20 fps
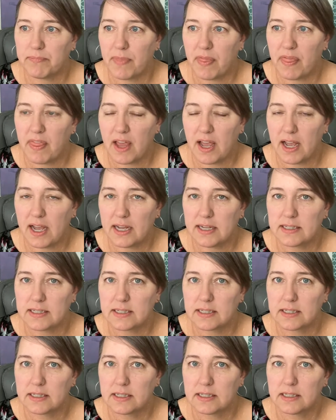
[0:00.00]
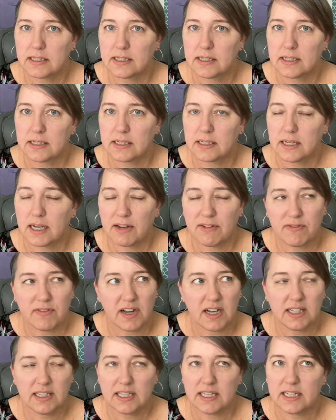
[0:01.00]
that I
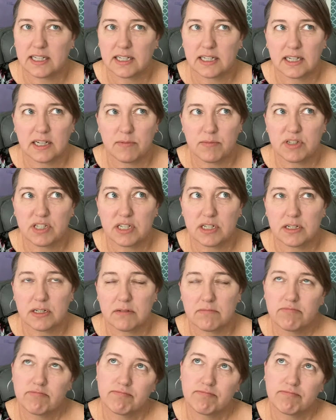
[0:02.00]
finally come to